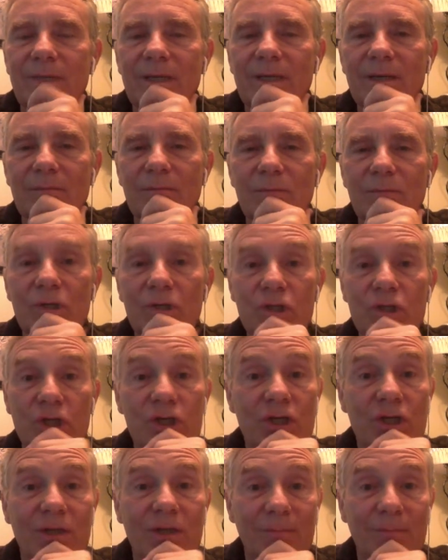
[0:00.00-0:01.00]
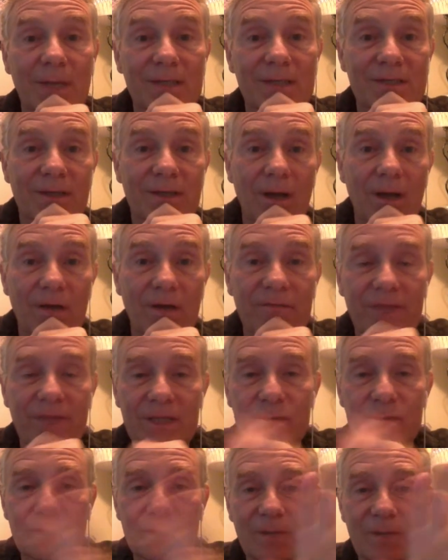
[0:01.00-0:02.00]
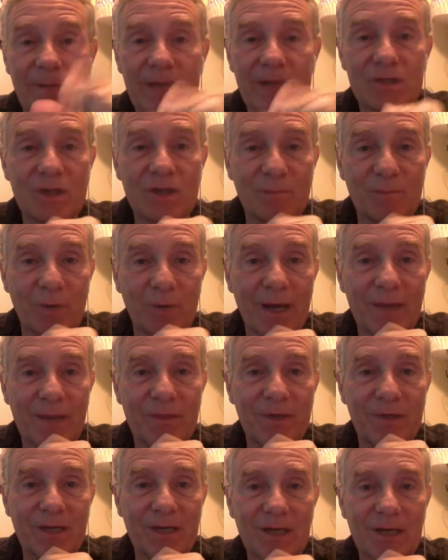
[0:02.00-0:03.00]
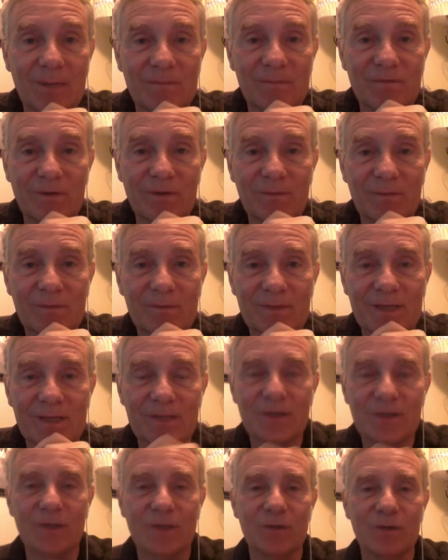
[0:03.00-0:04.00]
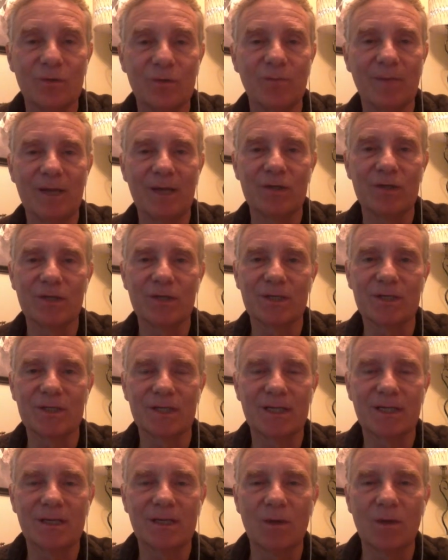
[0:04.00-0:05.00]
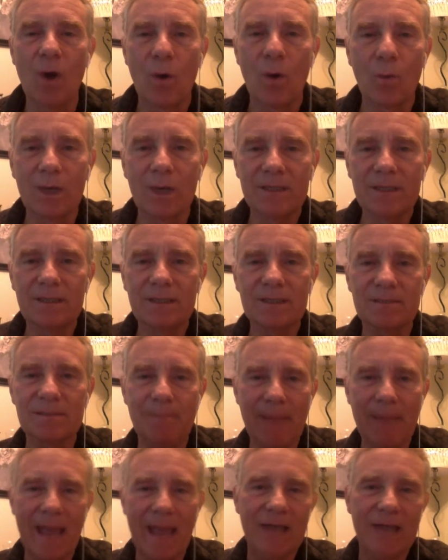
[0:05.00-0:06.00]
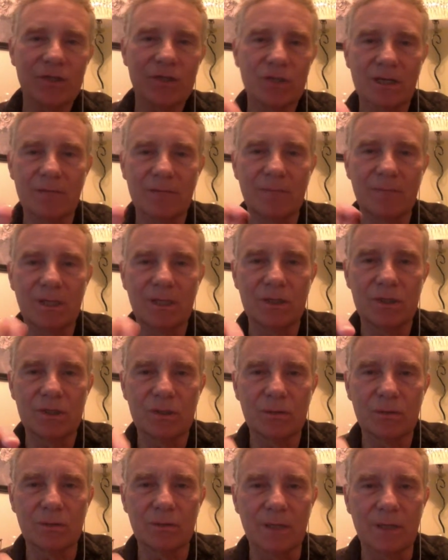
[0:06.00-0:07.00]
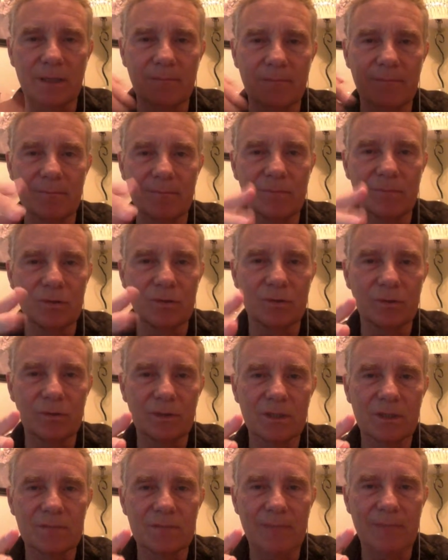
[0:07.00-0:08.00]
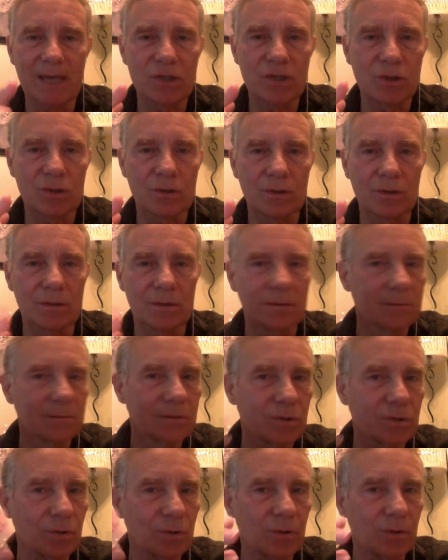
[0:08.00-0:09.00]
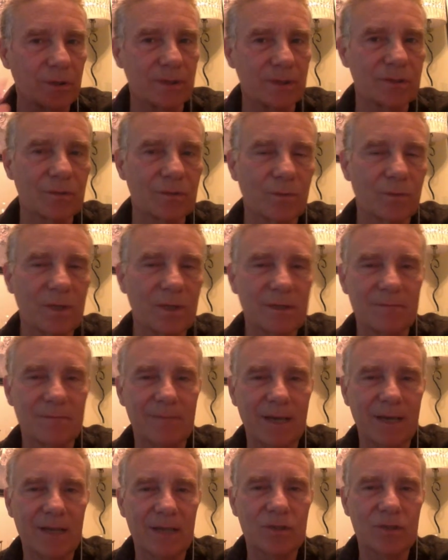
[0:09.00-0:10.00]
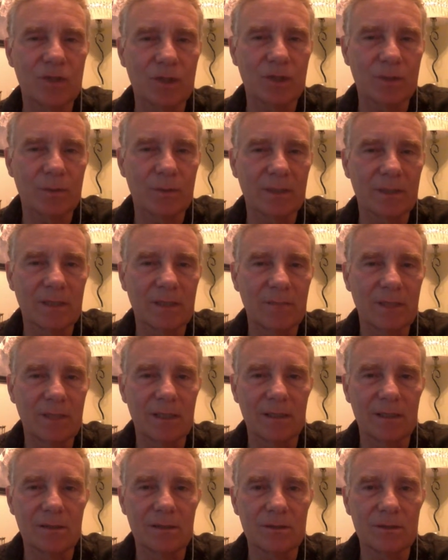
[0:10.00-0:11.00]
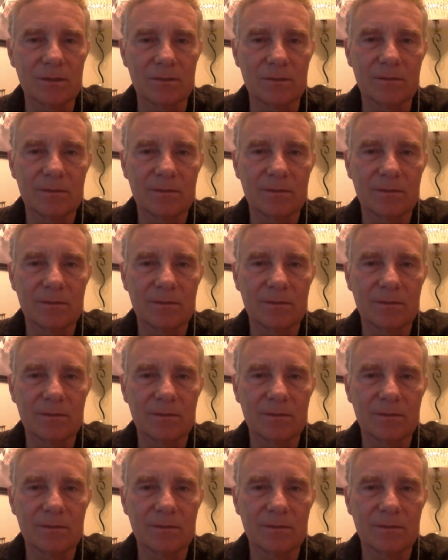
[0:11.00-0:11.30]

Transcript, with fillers: magician myself, that's where the Magic Brad thing comes from, because I started doing magic as a kid. What does magic mean to you? Like, you're doing this magical stories. What does magic really mean to you?